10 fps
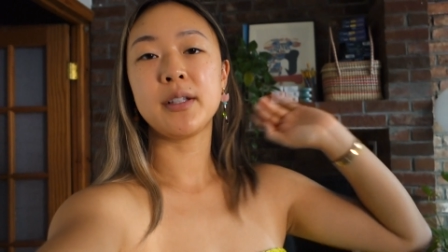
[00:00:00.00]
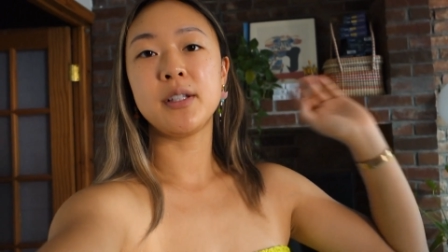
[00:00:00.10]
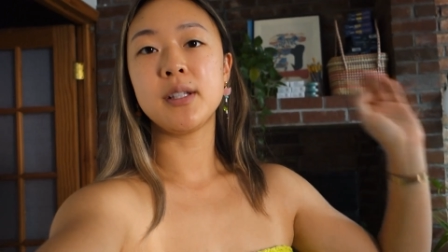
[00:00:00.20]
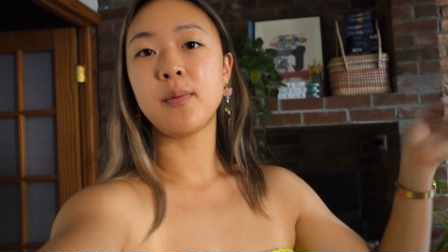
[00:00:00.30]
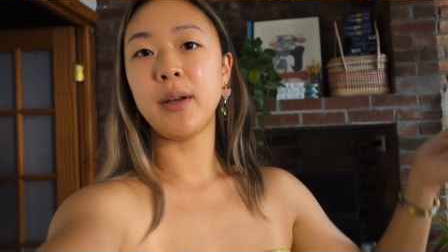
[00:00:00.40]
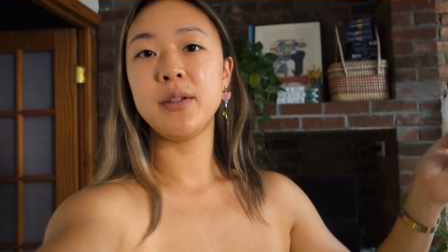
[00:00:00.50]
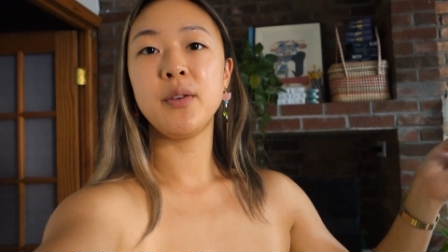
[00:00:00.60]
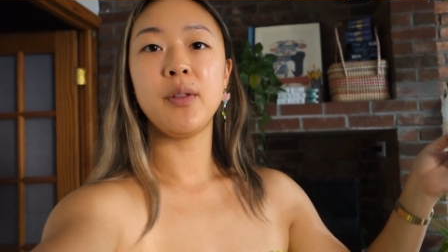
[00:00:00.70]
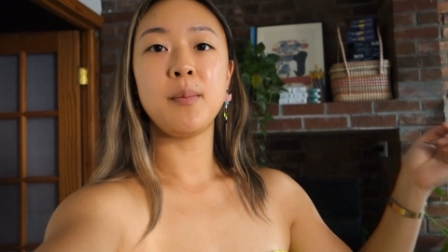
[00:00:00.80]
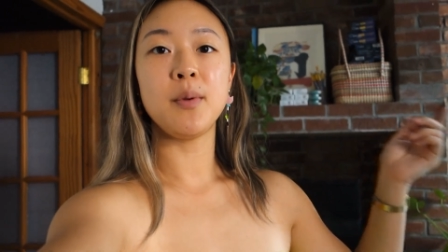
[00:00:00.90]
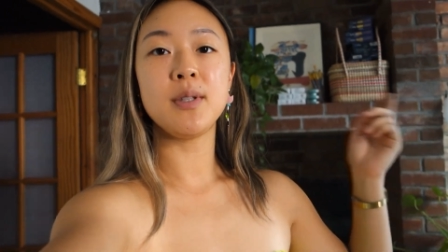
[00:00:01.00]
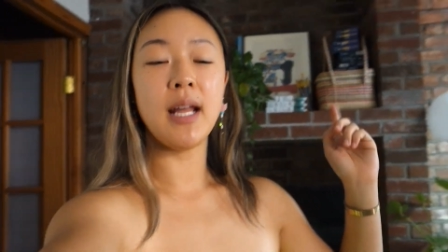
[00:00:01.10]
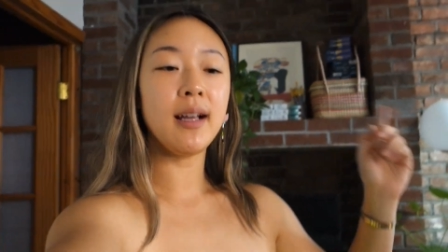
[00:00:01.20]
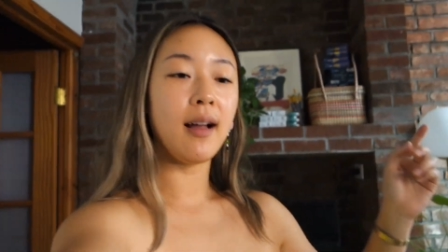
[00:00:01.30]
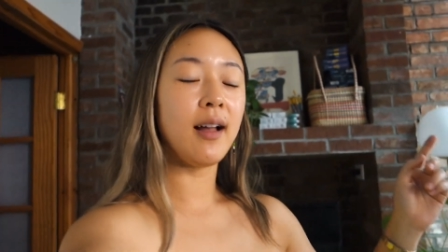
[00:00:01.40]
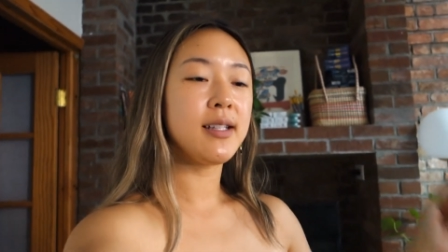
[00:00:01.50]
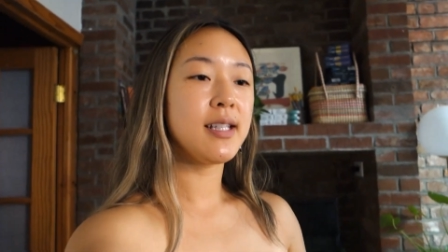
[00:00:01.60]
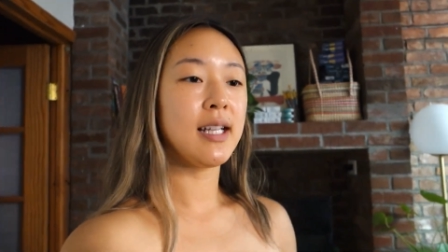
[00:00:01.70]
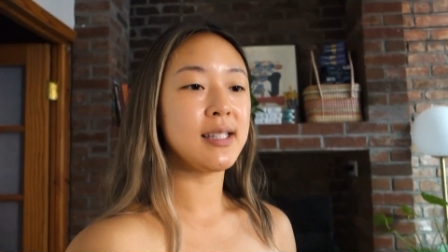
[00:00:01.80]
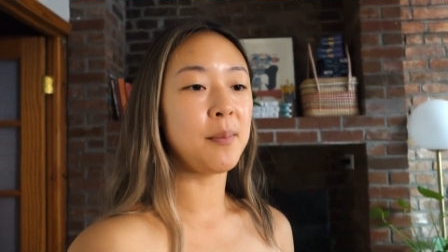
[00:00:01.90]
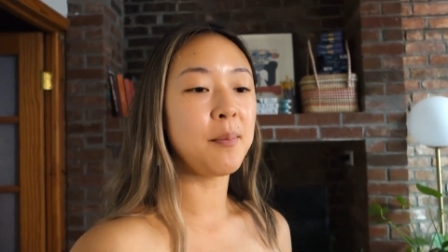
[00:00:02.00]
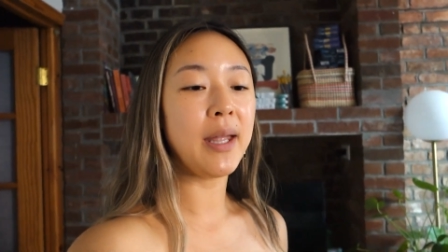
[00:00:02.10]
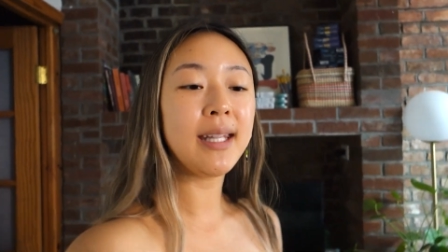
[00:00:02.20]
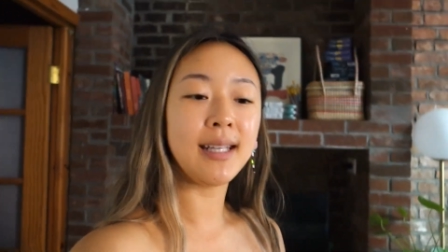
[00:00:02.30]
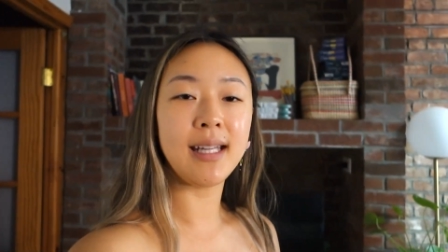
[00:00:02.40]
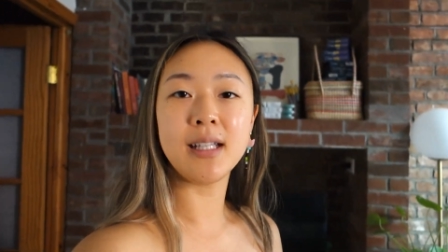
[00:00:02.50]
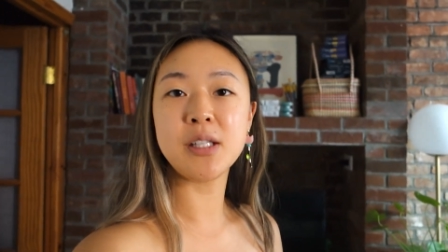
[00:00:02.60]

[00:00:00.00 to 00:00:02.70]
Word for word: actually just went to the bodega to get some bacon, egg,